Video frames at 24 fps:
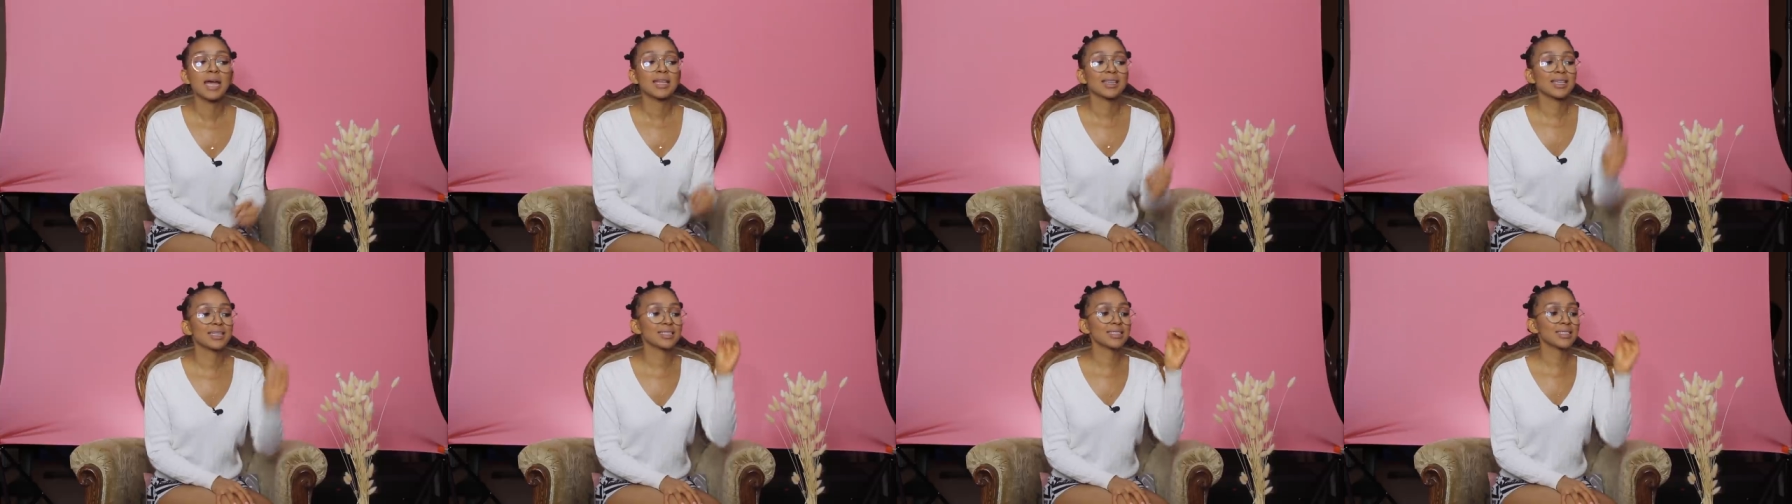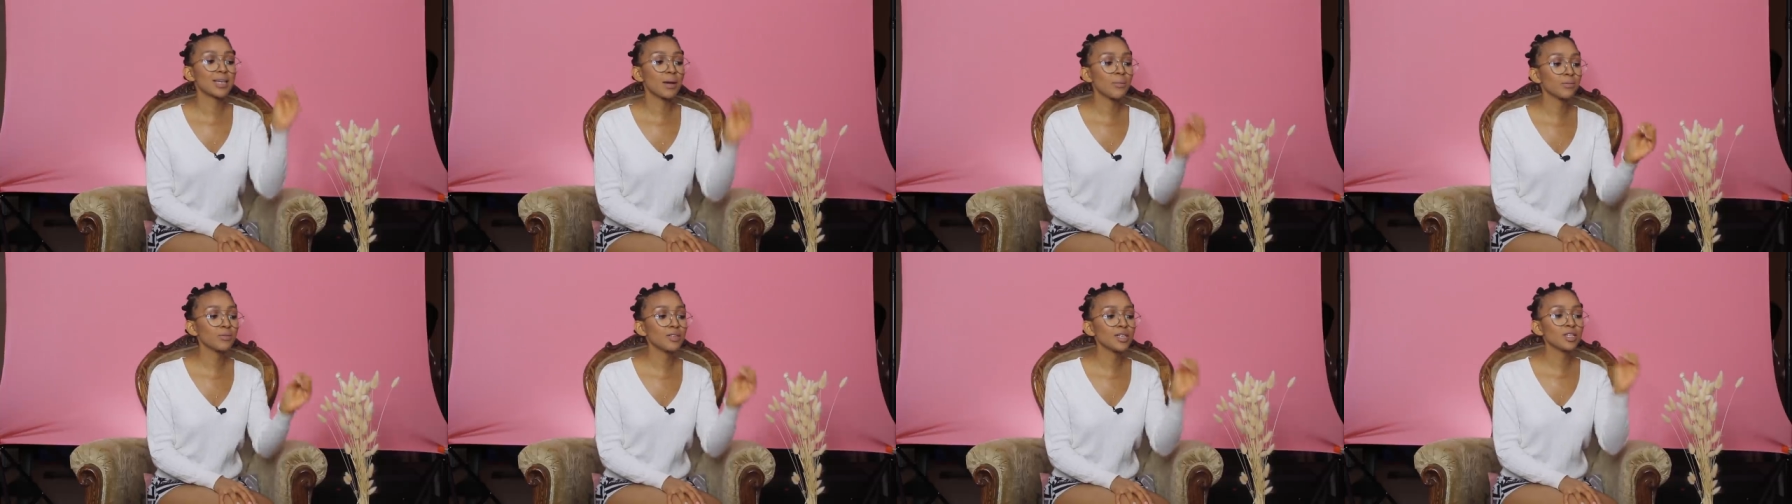then
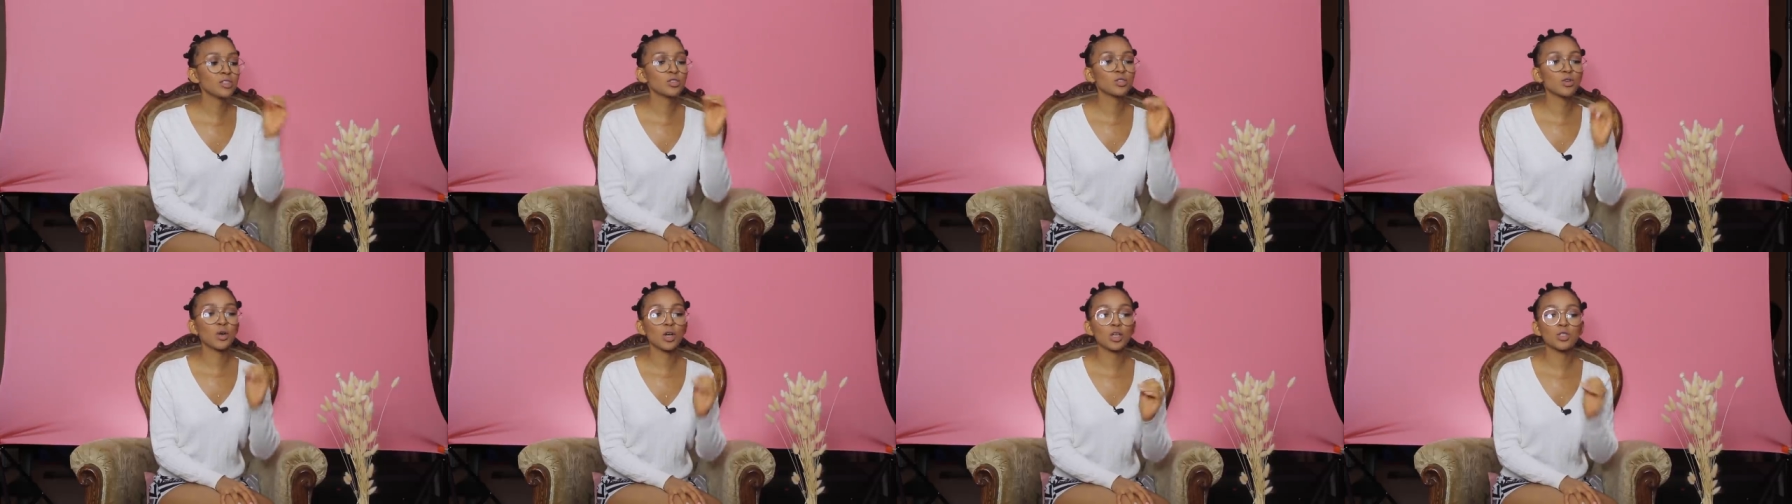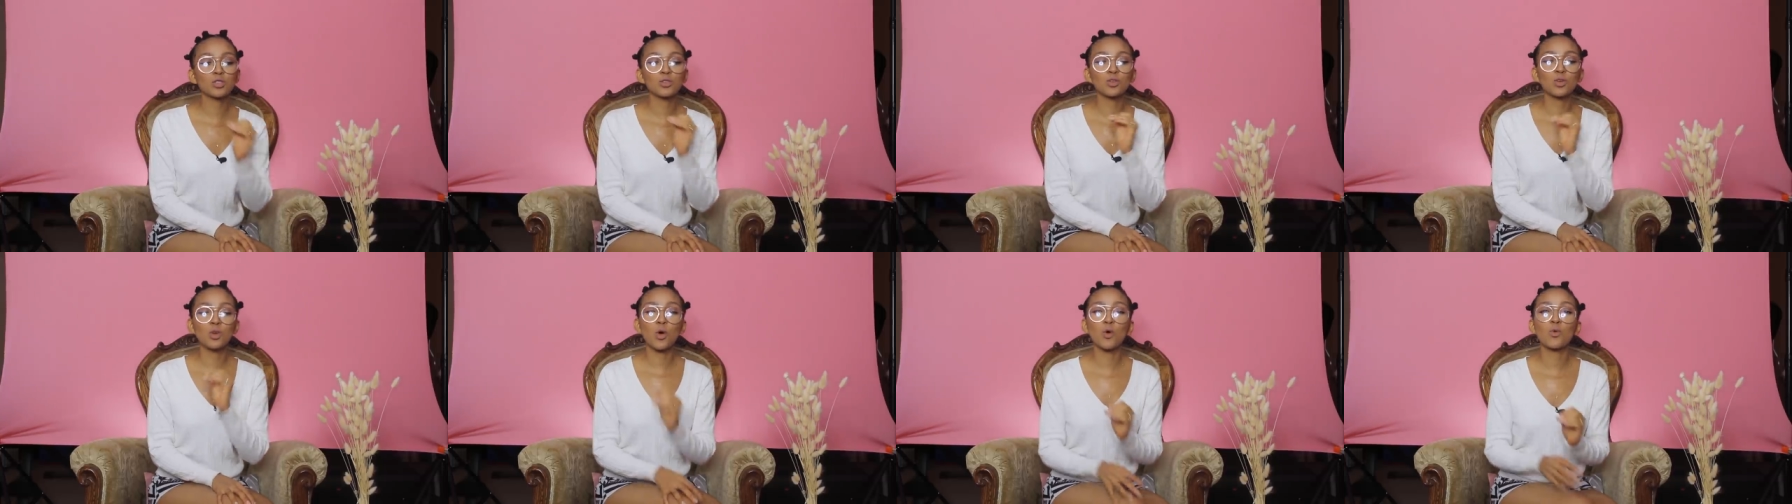something's
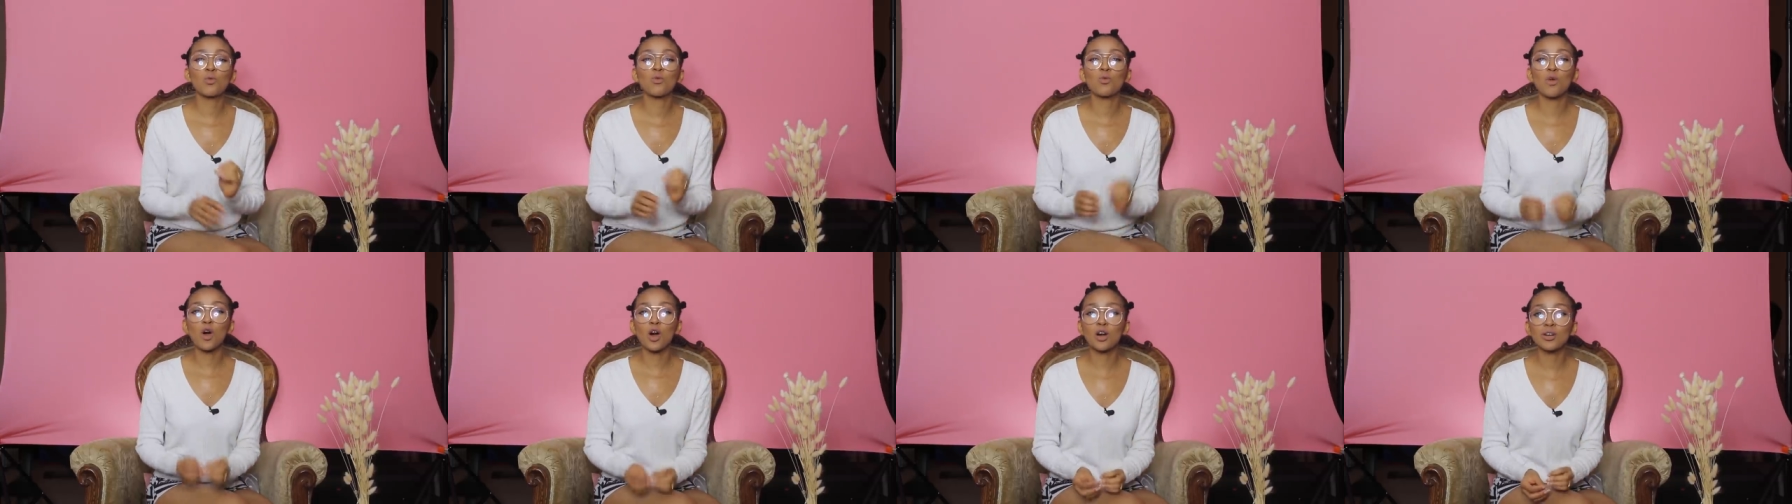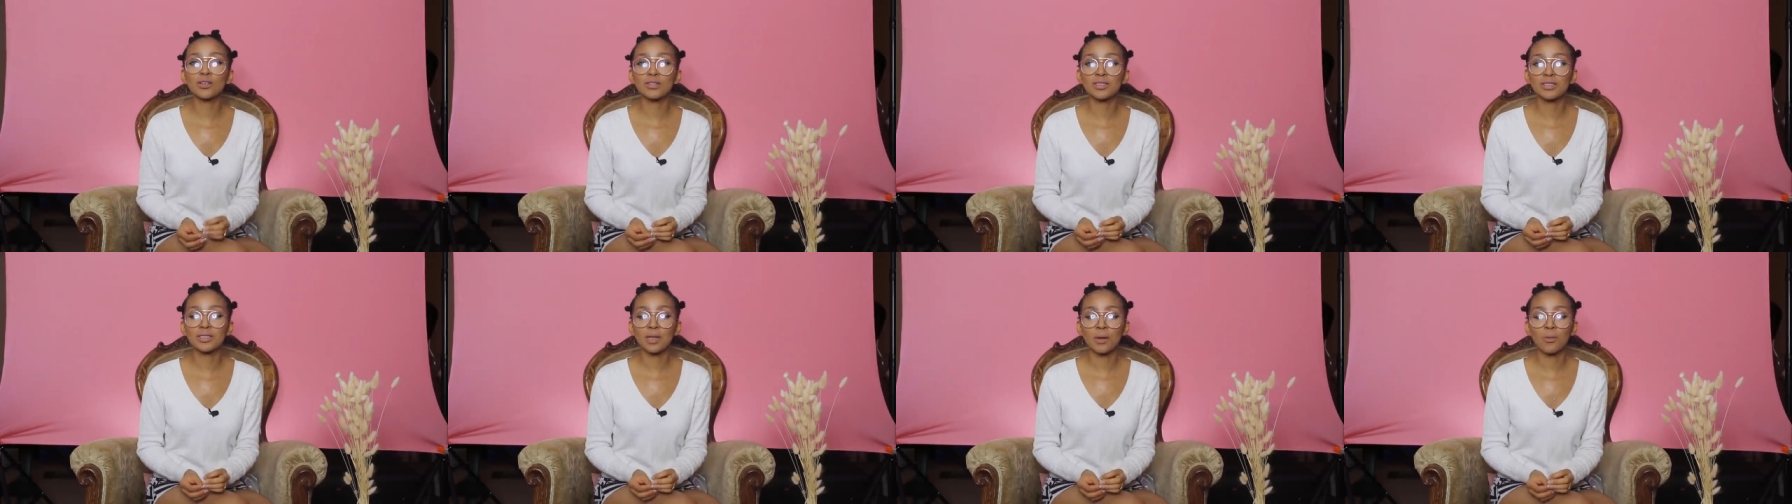going to go
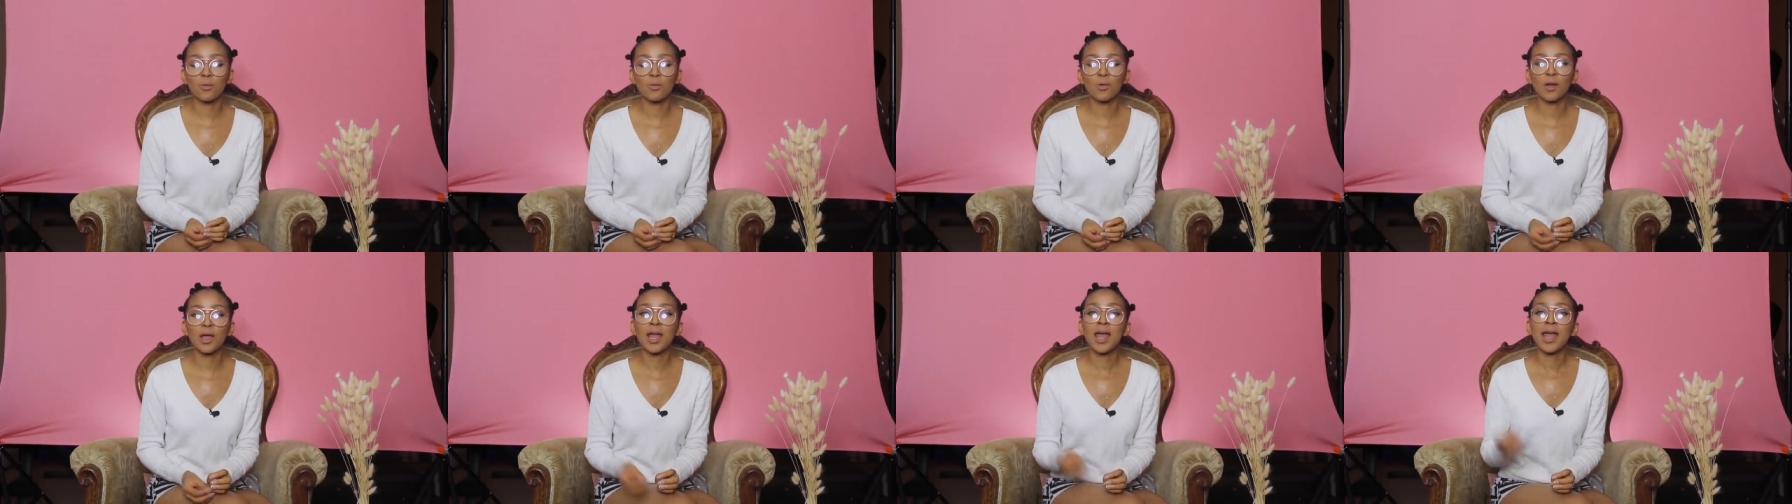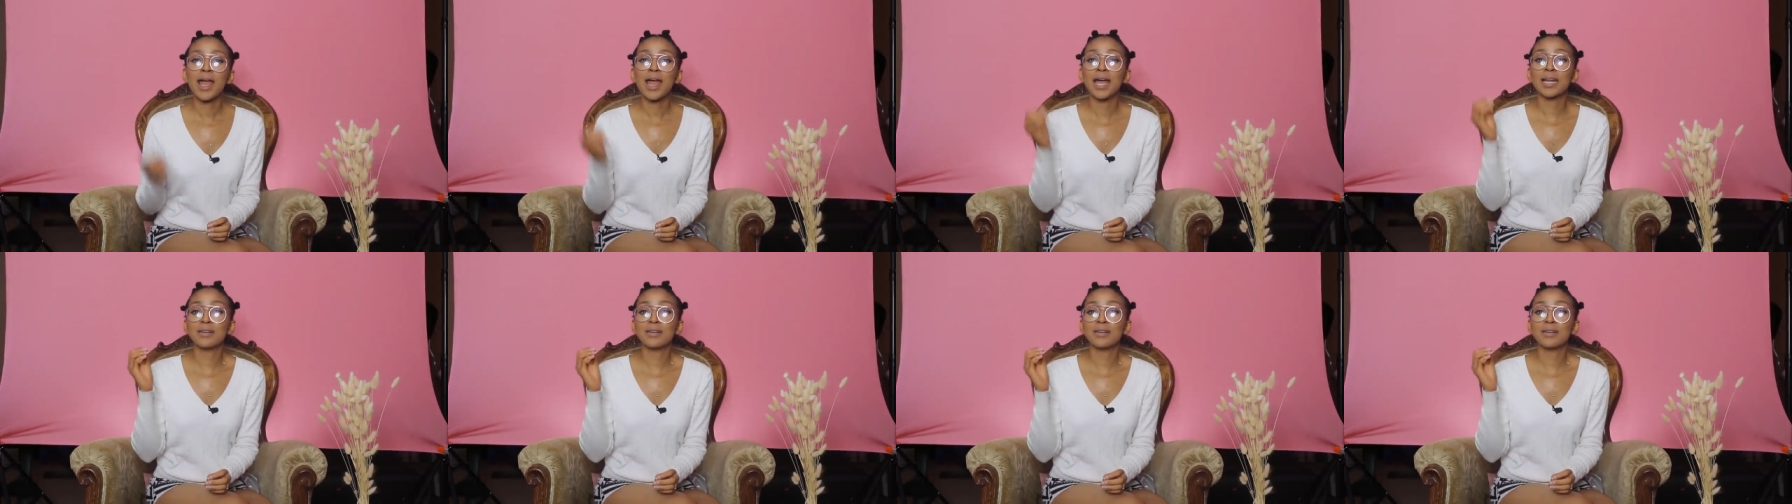wrong somewhere.